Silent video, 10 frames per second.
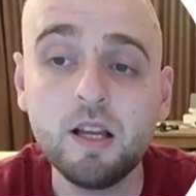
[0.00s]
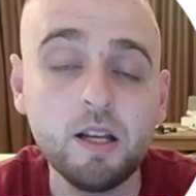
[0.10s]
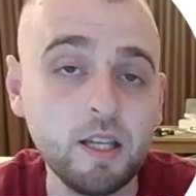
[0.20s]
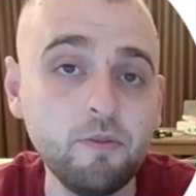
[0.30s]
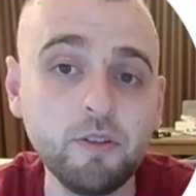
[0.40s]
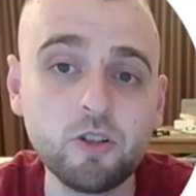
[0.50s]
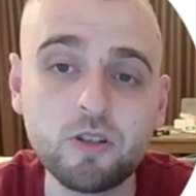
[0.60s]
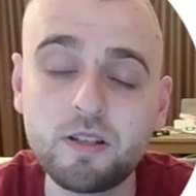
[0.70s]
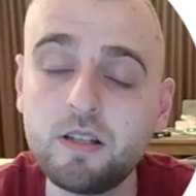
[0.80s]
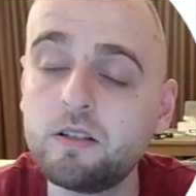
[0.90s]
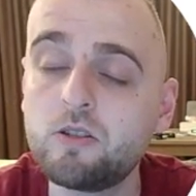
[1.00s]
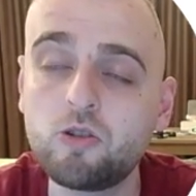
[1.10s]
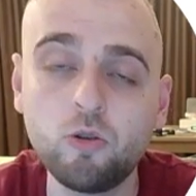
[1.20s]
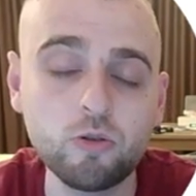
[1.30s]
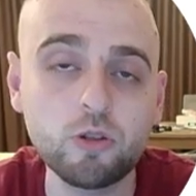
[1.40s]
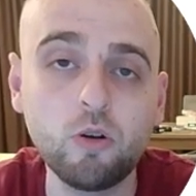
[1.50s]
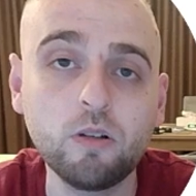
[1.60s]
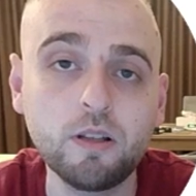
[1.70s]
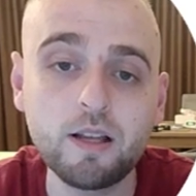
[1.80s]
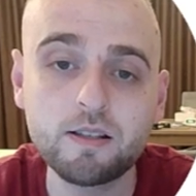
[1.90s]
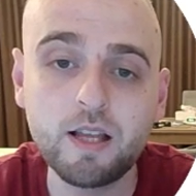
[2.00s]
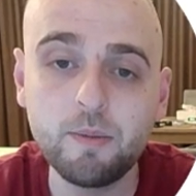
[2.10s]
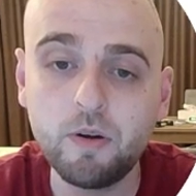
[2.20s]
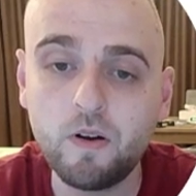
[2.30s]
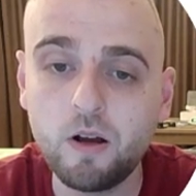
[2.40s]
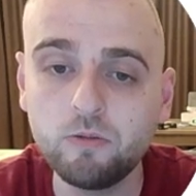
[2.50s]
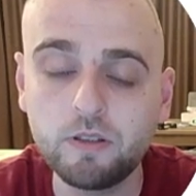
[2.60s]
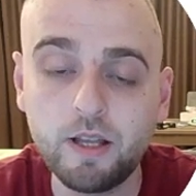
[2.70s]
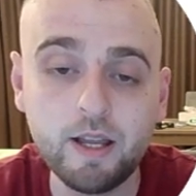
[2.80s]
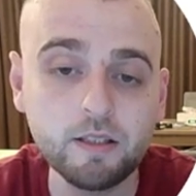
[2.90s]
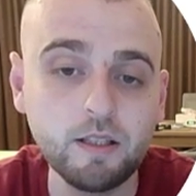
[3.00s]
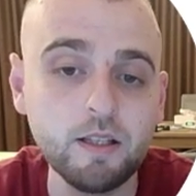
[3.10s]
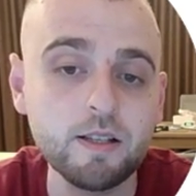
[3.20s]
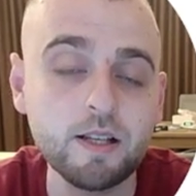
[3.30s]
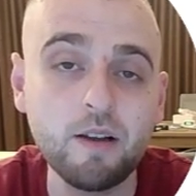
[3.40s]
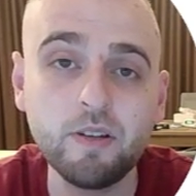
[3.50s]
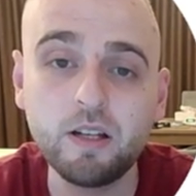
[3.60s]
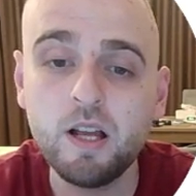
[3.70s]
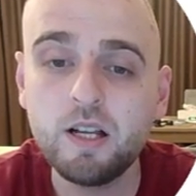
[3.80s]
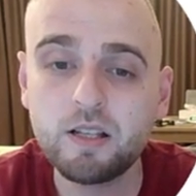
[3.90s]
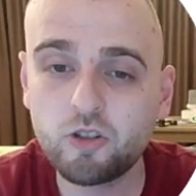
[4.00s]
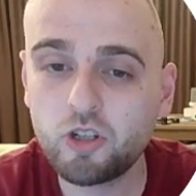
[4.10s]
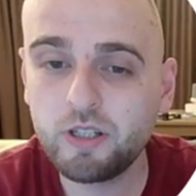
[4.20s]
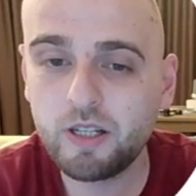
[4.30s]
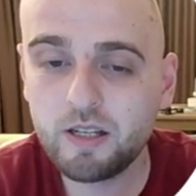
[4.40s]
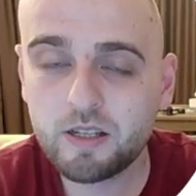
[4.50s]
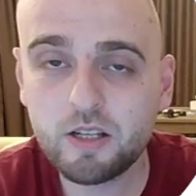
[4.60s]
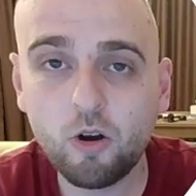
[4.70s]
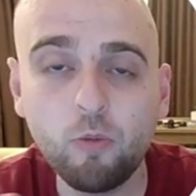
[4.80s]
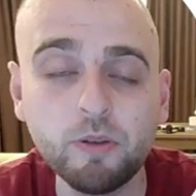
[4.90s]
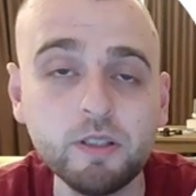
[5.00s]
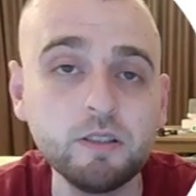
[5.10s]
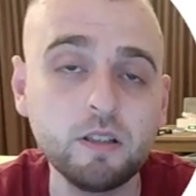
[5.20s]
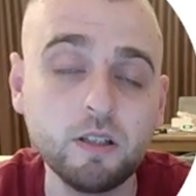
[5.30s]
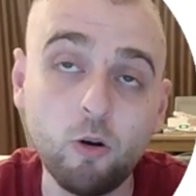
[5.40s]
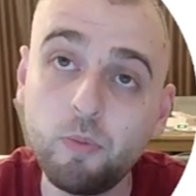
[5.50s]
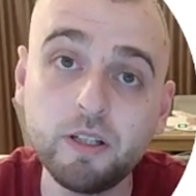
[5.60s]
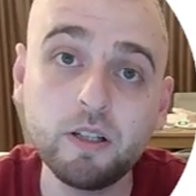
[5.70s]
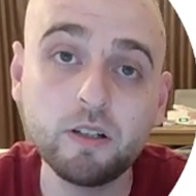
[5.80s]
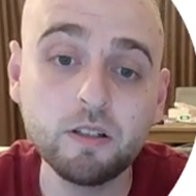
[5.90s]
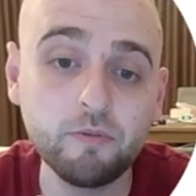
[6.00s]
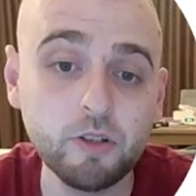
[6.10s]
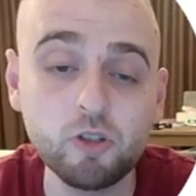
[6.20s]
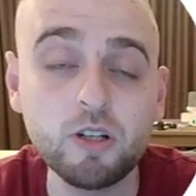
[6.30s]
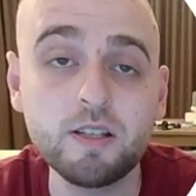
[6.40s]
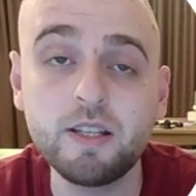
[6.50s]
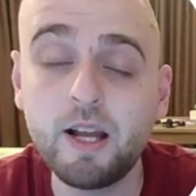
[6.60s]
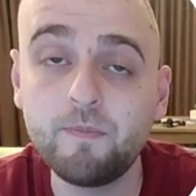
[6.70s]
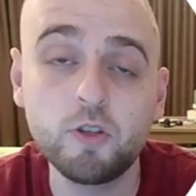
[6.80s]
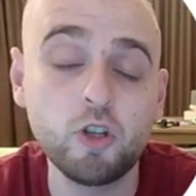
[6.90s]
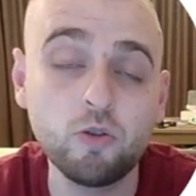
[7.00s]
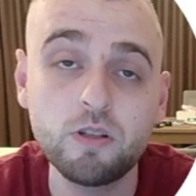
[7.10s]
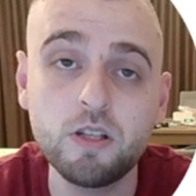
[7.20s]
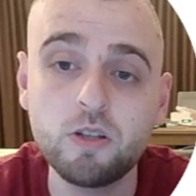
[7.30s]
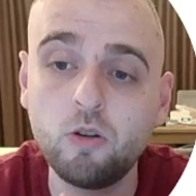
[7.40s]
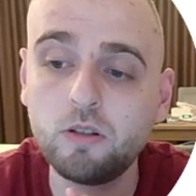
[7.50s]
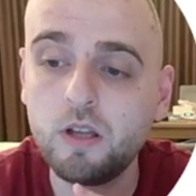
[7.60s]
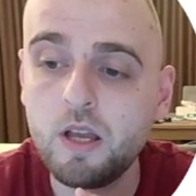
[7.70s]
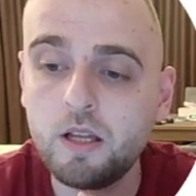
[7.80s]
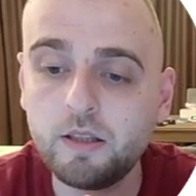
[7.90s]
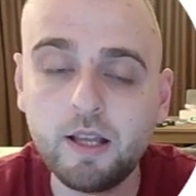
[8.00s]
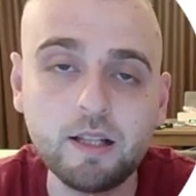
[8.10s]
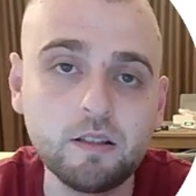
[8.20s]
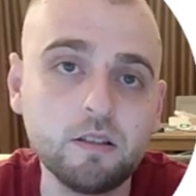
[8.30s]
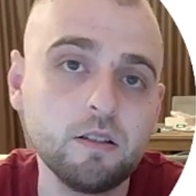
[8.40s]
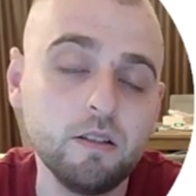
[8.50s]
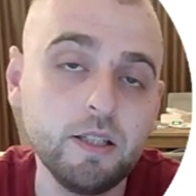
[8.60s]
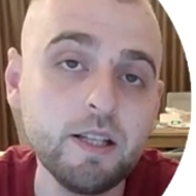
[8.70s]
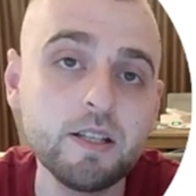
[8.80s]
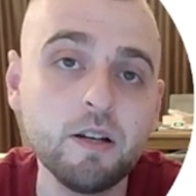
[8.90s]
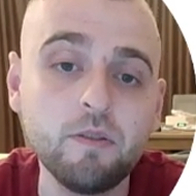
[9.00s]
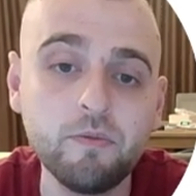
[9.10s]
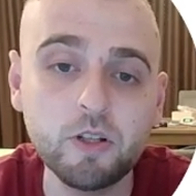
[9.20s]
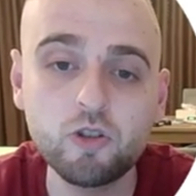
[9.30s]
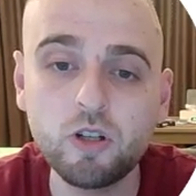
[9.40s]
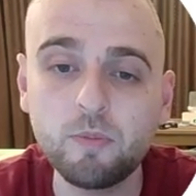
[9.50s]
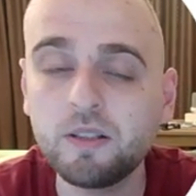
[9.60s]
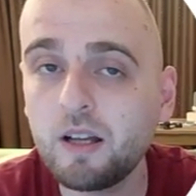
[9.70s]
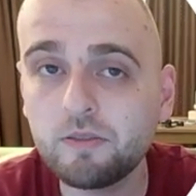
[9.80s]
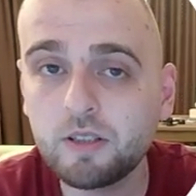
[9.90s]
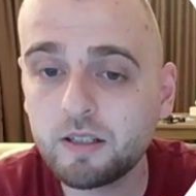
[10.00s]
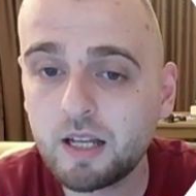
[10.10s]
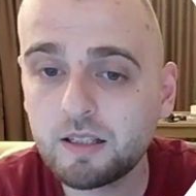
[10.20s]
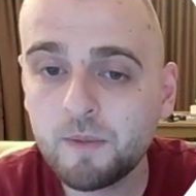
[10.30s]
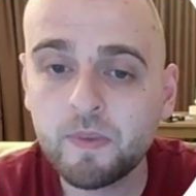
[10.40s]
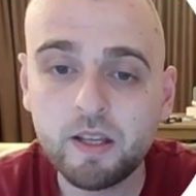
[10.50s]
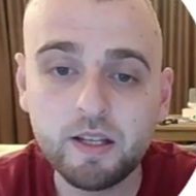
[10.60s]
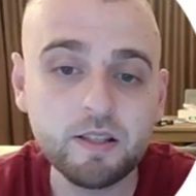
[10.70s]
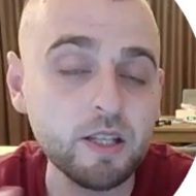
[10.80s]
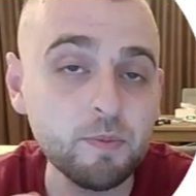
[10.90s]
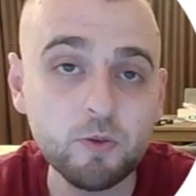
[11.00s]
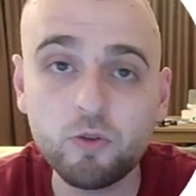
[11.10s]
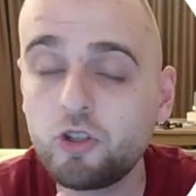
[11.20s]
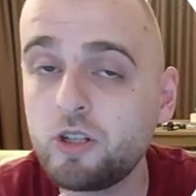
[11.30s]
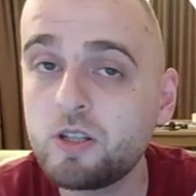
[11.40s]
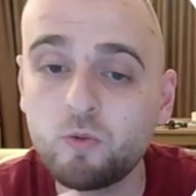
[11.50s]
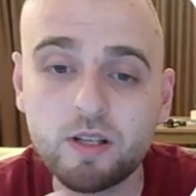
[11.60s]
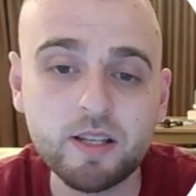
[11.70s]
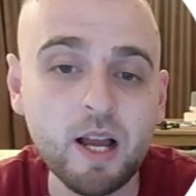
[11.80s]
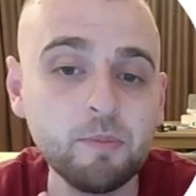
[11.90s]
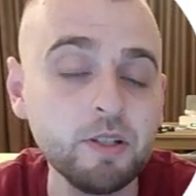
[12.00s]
He finished the season so strong last time around, and he is having such an easy opening run of fixtures. Yeah, Chelsea is not that easy of a fixture, but after that it's Ipswich, it's West Ham, it's